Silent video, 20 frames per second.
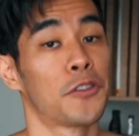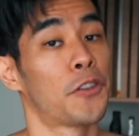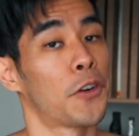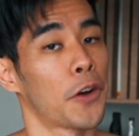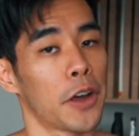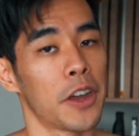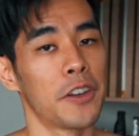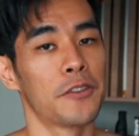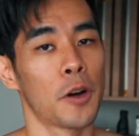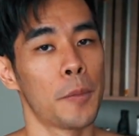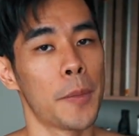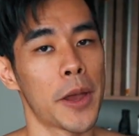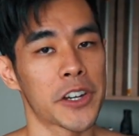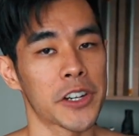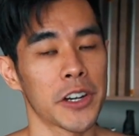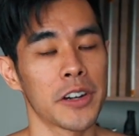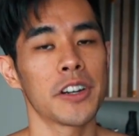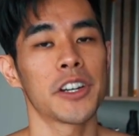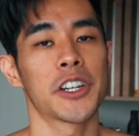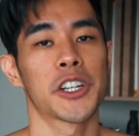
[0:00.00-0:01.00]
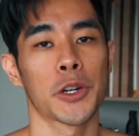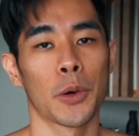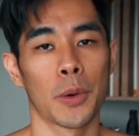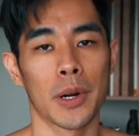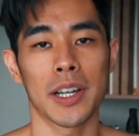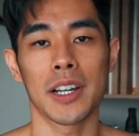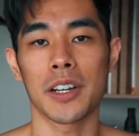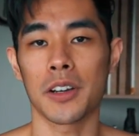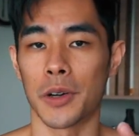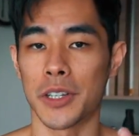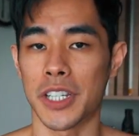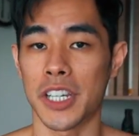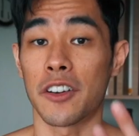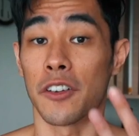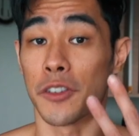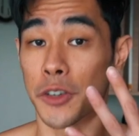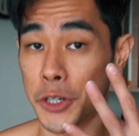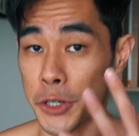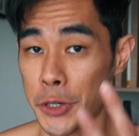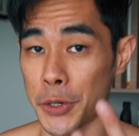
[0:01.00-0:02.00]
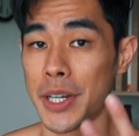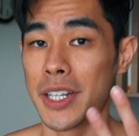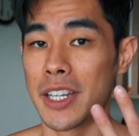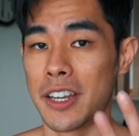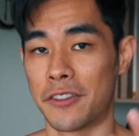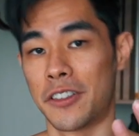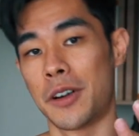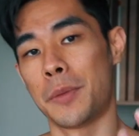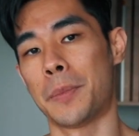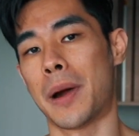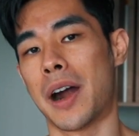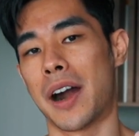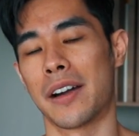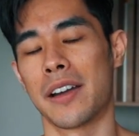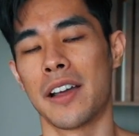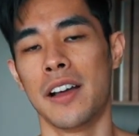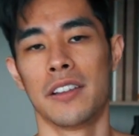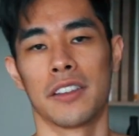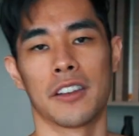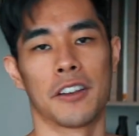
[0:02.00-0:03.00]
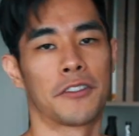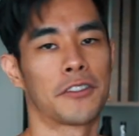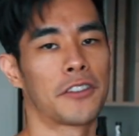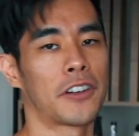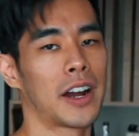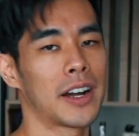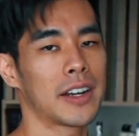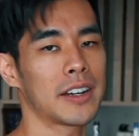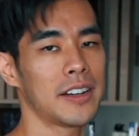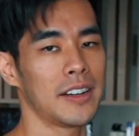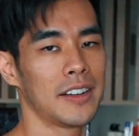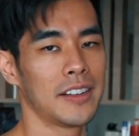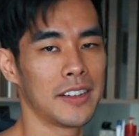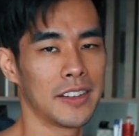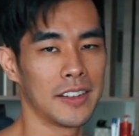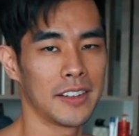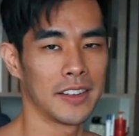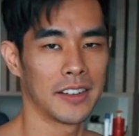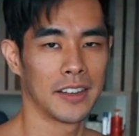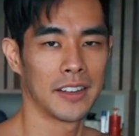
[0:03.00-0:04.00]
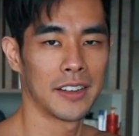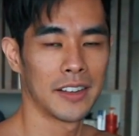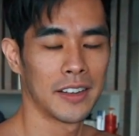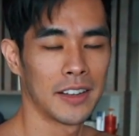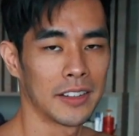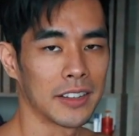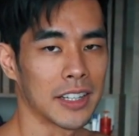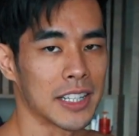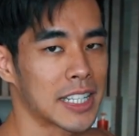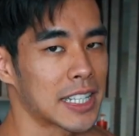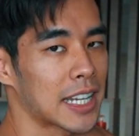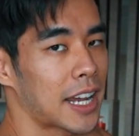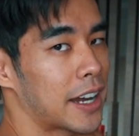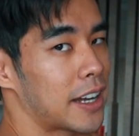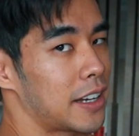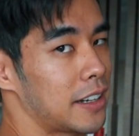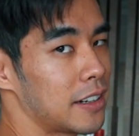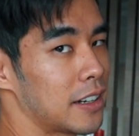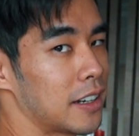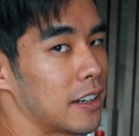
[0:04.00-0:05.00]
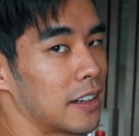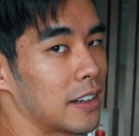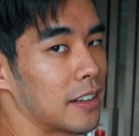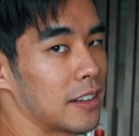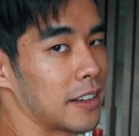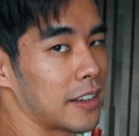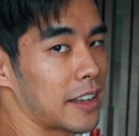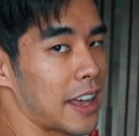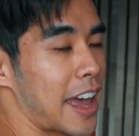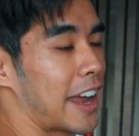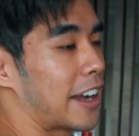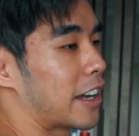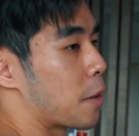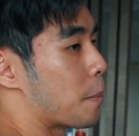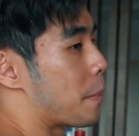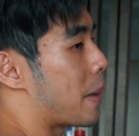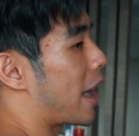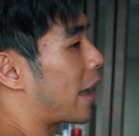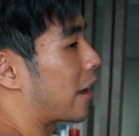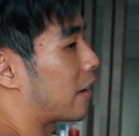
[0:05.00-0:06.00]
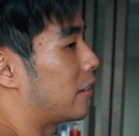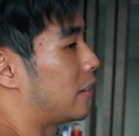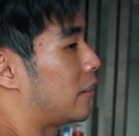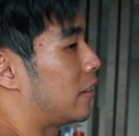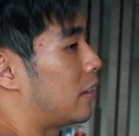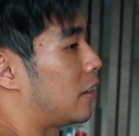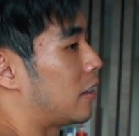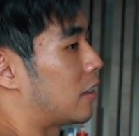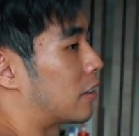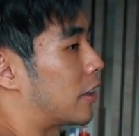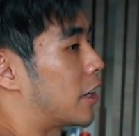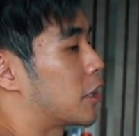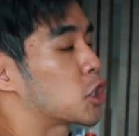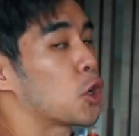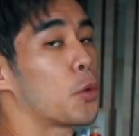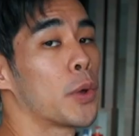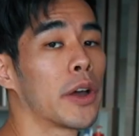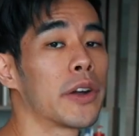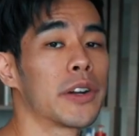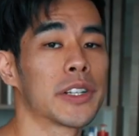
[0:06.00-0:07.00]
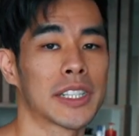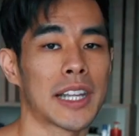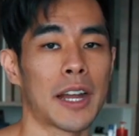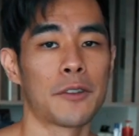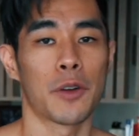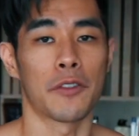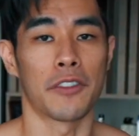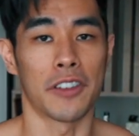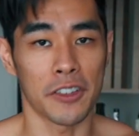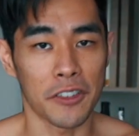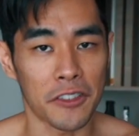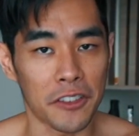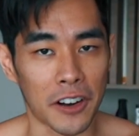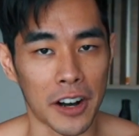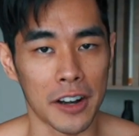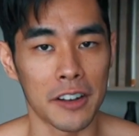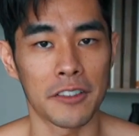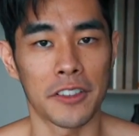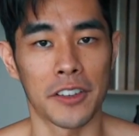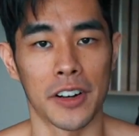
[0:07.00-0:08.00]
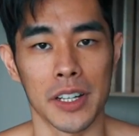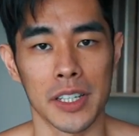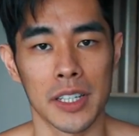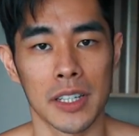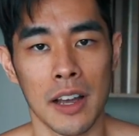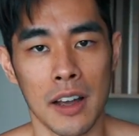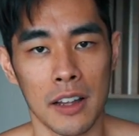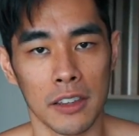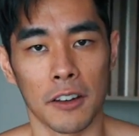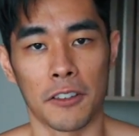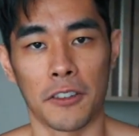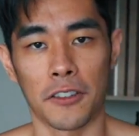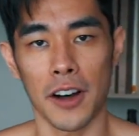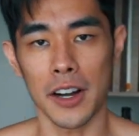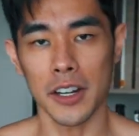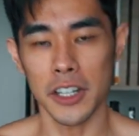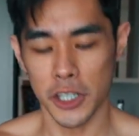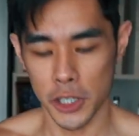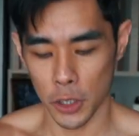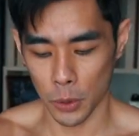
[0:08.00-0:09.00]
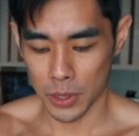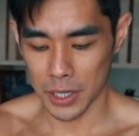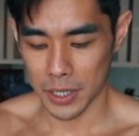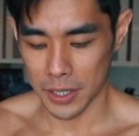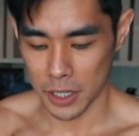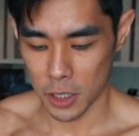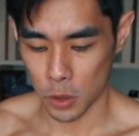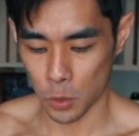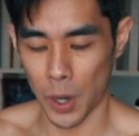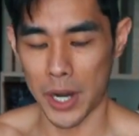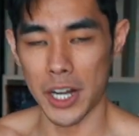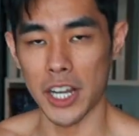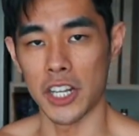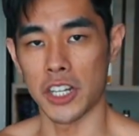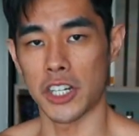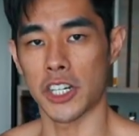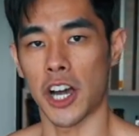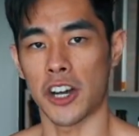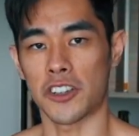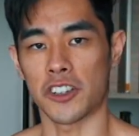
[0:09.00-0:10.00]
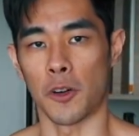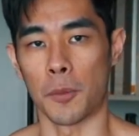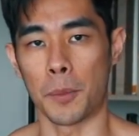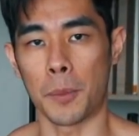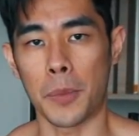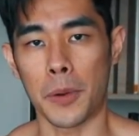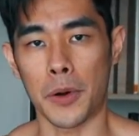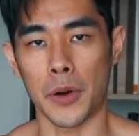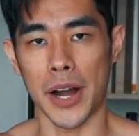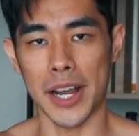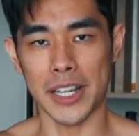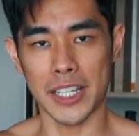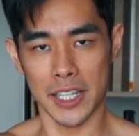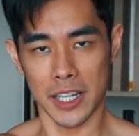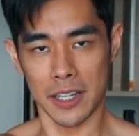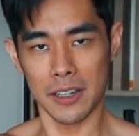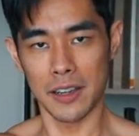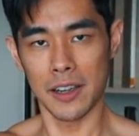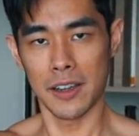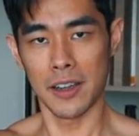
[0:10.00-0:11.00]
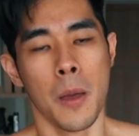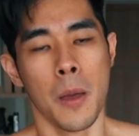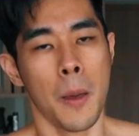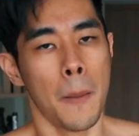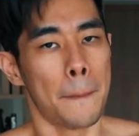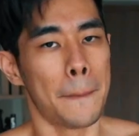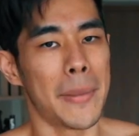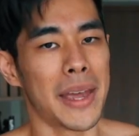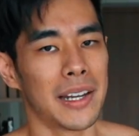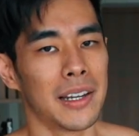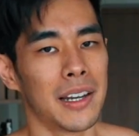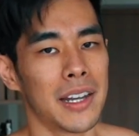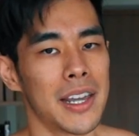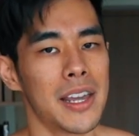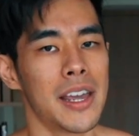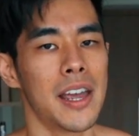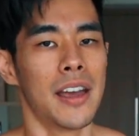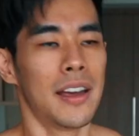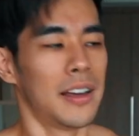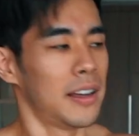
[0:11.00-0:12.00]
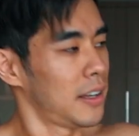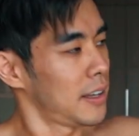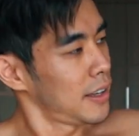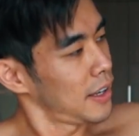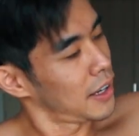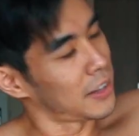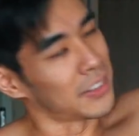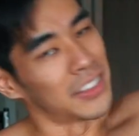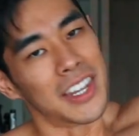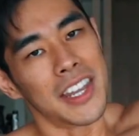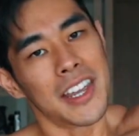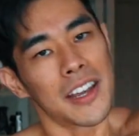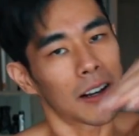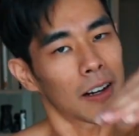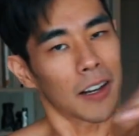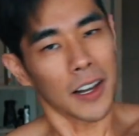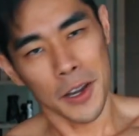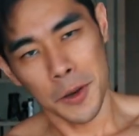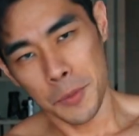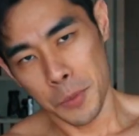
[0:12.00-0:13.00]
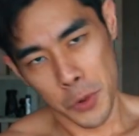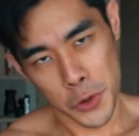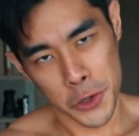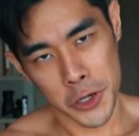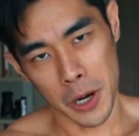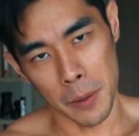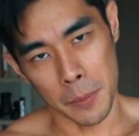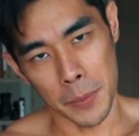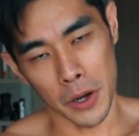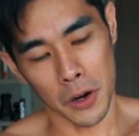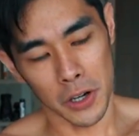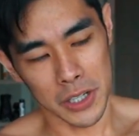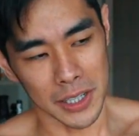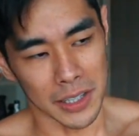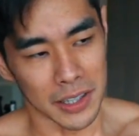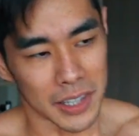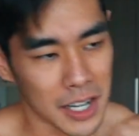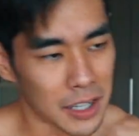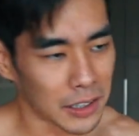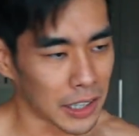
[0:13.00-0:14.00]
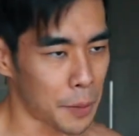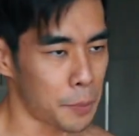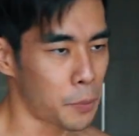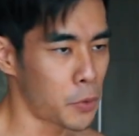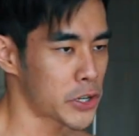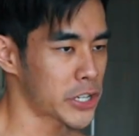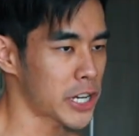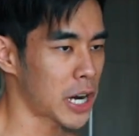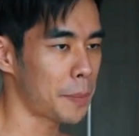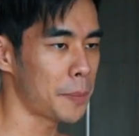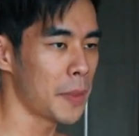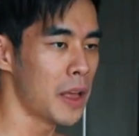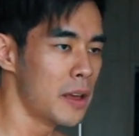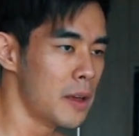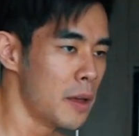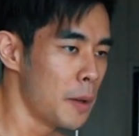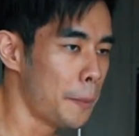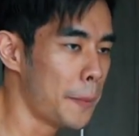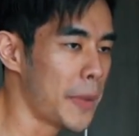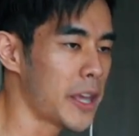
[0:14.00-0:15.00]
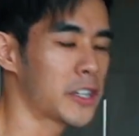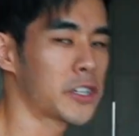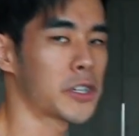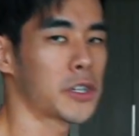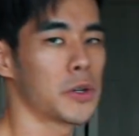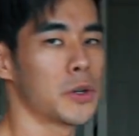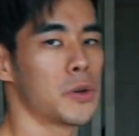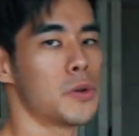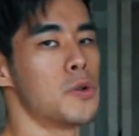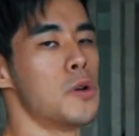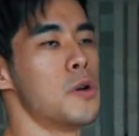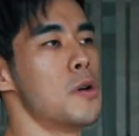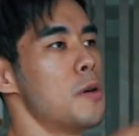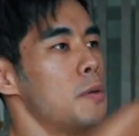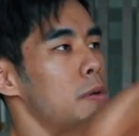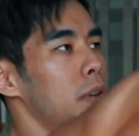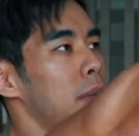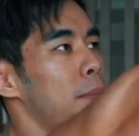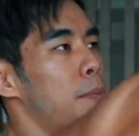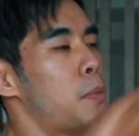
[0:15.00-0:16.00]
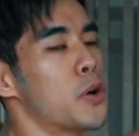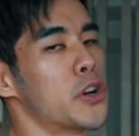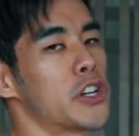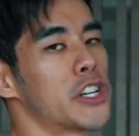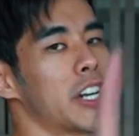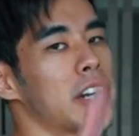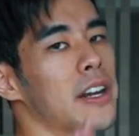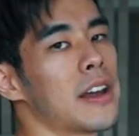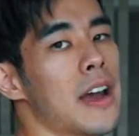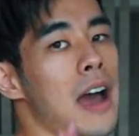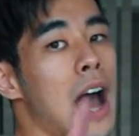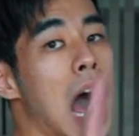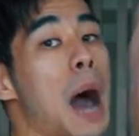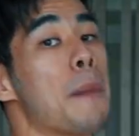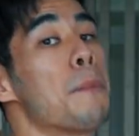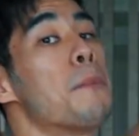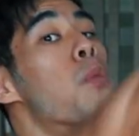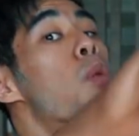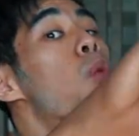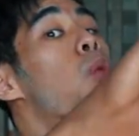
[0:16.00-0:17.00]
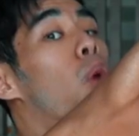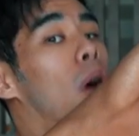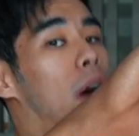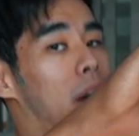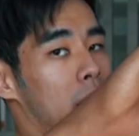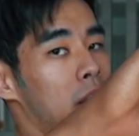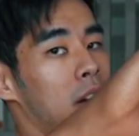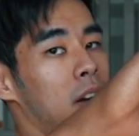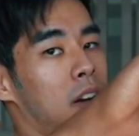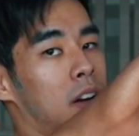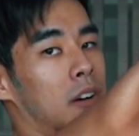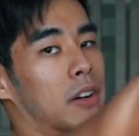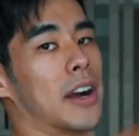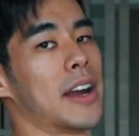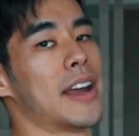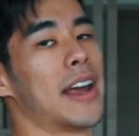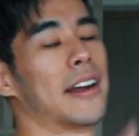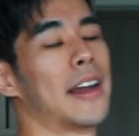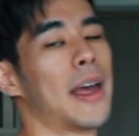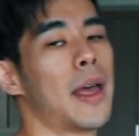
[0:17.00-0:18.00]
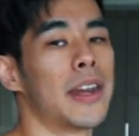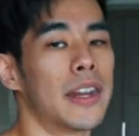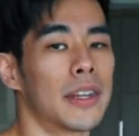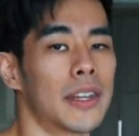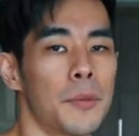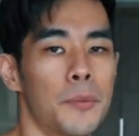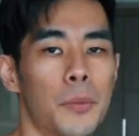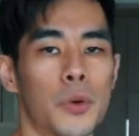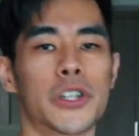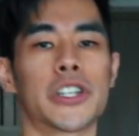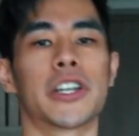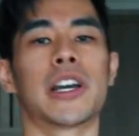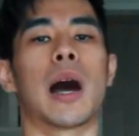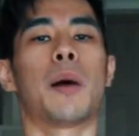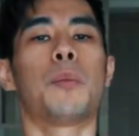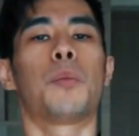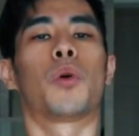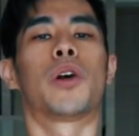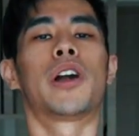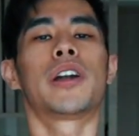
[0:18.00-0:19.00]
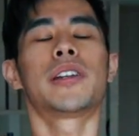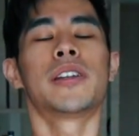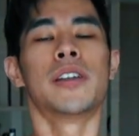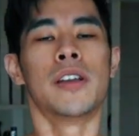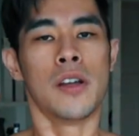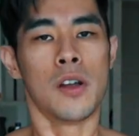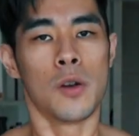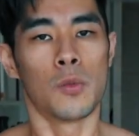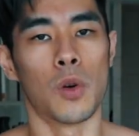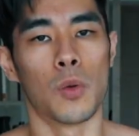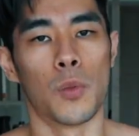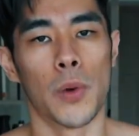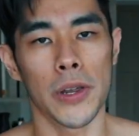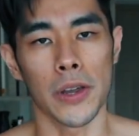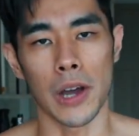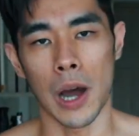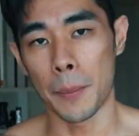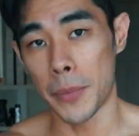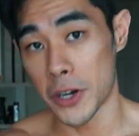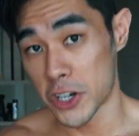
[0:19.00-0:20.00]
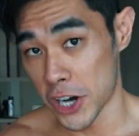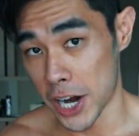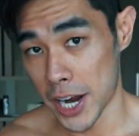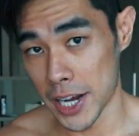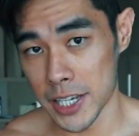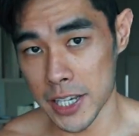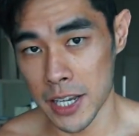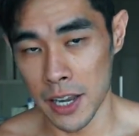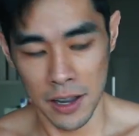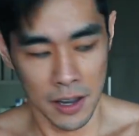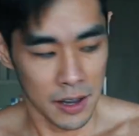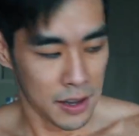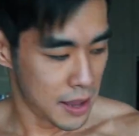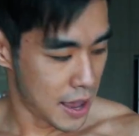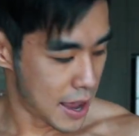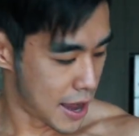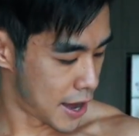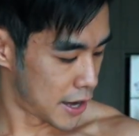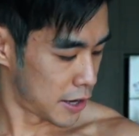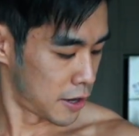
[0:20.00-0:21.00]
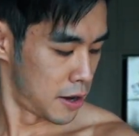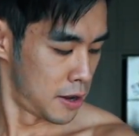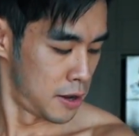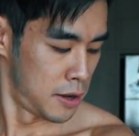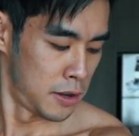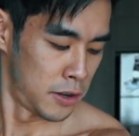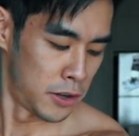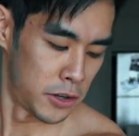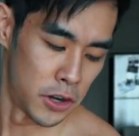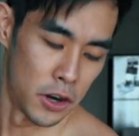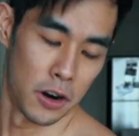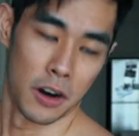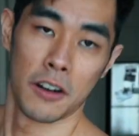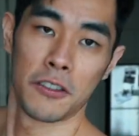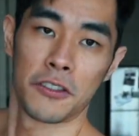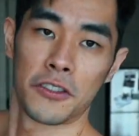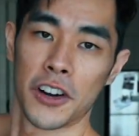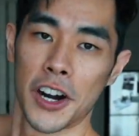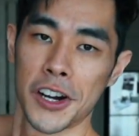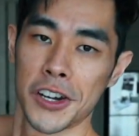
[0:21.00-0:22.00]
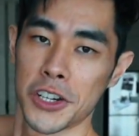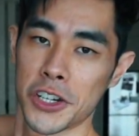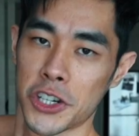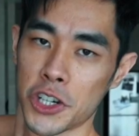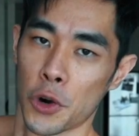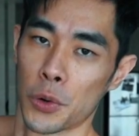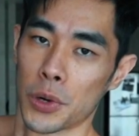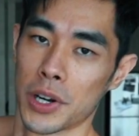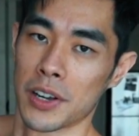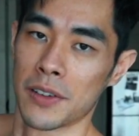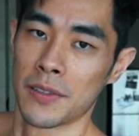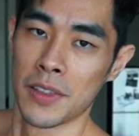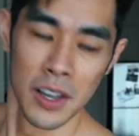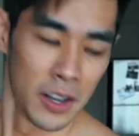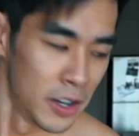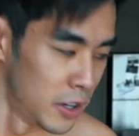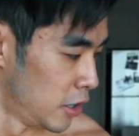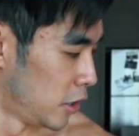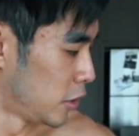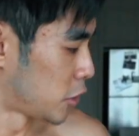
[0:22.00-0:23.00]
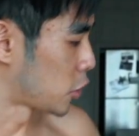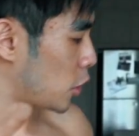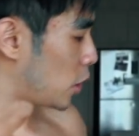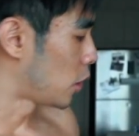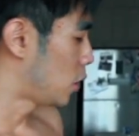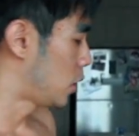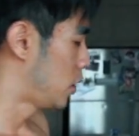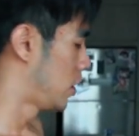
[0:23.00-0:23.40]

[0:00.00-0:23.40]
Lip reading: for your information, shoulder consists of 3 different parts: the front, the side, and the back. Alright, so we're going to start with the front first. The front shoulder is what in charge of pressing, mainly a decline push-up, because a decline push-up makes you pushing upward, right? And anything pushing upward will work your upper chest and your front shoulder. So